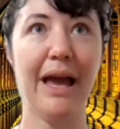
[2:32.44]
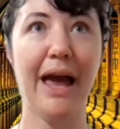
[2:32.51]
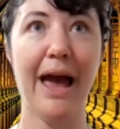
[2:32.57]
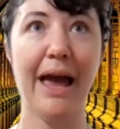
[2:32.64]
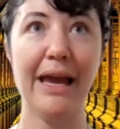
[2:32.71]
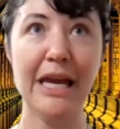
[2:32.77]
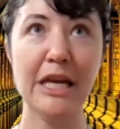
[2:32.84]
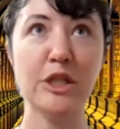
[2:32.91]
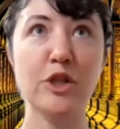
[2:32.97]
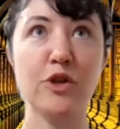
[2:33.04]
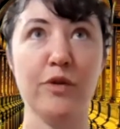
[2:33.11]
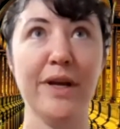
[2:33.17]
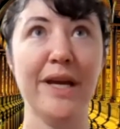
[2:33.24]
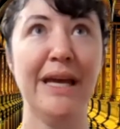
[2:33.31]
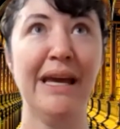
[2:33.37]
each
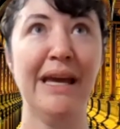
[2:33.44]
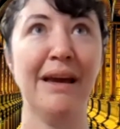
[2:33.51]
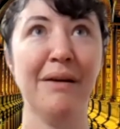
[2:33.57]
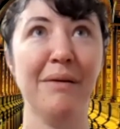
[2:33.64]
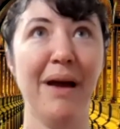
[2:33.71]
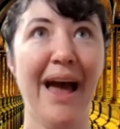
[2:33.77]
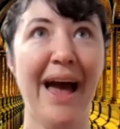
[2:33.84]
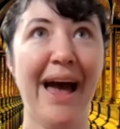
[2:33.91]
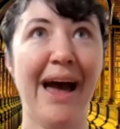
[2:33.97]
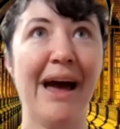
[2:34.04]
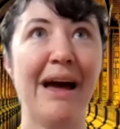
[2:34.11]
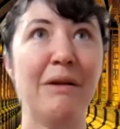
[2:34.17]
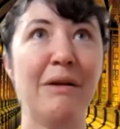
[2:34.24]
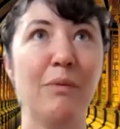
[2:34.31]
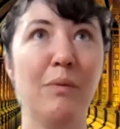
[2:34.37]
tree
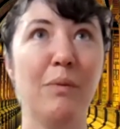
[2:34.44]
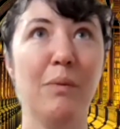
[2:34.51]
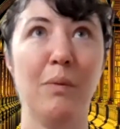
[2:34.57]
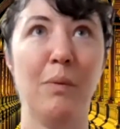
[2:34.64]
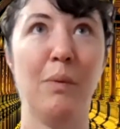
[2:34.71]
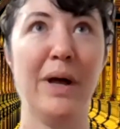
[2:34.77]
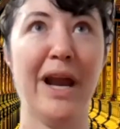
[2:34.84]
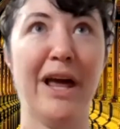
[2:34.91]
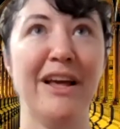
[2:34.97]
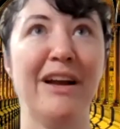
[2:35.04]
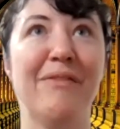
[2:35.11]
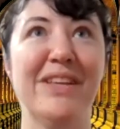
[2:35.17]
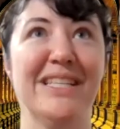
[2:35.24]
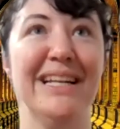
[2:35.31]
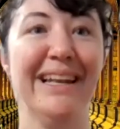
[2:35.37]
had what I think of
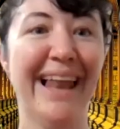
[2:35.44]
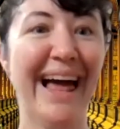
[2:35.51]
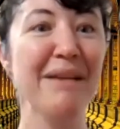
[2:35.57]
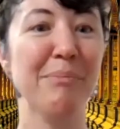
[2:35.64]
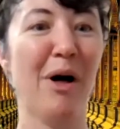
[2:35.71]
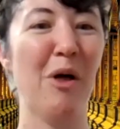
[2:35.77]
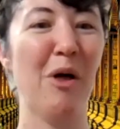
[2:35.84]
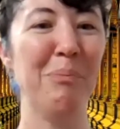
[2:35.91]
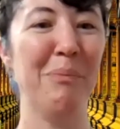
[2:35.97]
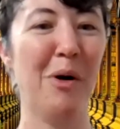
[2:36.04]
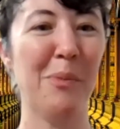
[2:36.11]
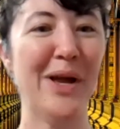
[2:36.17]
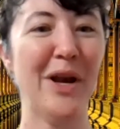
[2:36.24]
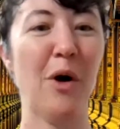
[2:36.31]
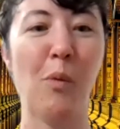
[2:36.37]
as a light bulb
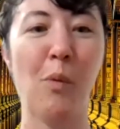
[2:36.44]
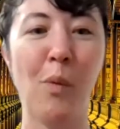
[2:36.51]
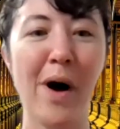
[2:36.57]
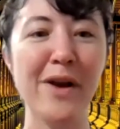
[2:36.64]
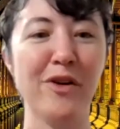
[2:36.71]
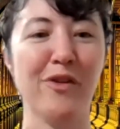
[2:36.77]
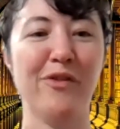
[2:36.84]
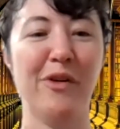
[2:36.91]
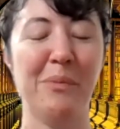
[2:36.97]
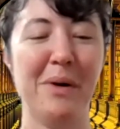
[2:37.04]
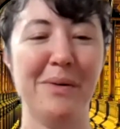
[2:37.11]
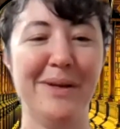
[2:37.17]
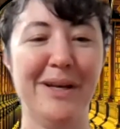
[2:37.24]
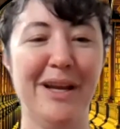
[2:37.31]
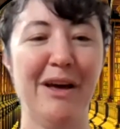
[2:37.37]
moment, a wonderful
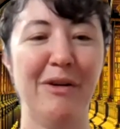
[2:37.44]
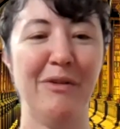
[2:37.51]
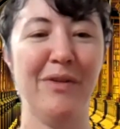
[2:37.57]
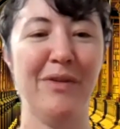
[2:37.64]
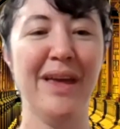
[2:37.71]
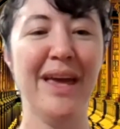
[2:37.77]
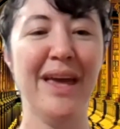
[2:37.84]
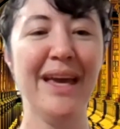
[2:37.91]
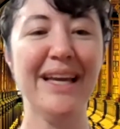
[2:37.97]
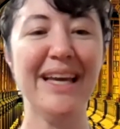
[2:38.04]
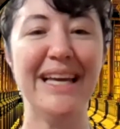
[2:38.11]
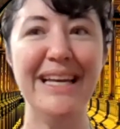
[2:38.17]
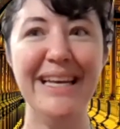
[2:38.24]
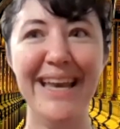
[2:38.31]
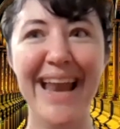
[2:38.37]
moment of
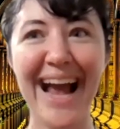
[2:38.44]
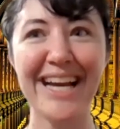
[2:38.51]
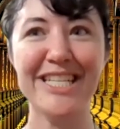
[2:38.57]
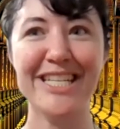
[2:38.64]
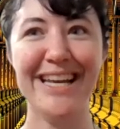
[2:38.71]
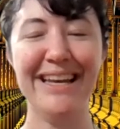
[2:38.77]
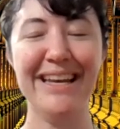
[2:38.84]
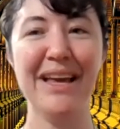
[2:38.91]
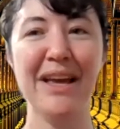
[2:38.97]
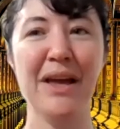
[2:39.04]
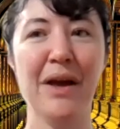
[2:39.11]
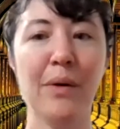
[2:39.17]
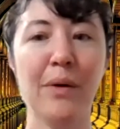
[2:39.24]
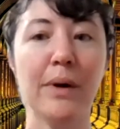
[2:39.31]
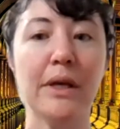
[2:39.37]
connection
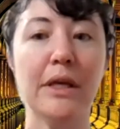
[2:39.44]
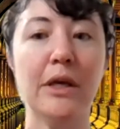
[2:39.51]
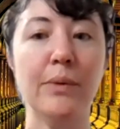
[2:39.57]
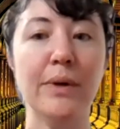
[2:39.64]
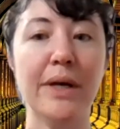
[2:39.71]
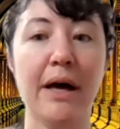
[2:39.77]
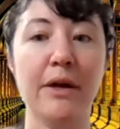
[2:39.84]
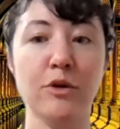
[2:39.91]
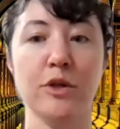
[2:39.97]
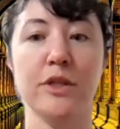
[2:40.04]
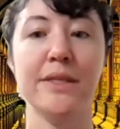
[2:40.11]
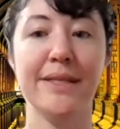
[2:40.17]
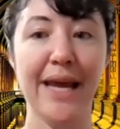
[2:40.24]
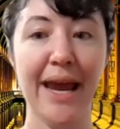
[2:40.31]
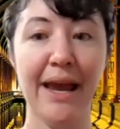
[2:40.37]
where you would
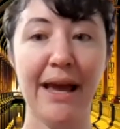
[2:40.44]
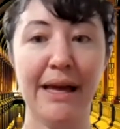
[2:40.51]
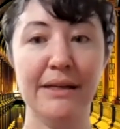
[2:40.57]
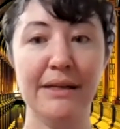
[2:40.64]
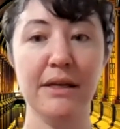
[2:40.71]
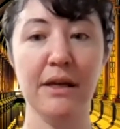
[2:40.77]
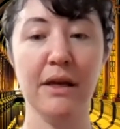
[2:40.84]
understand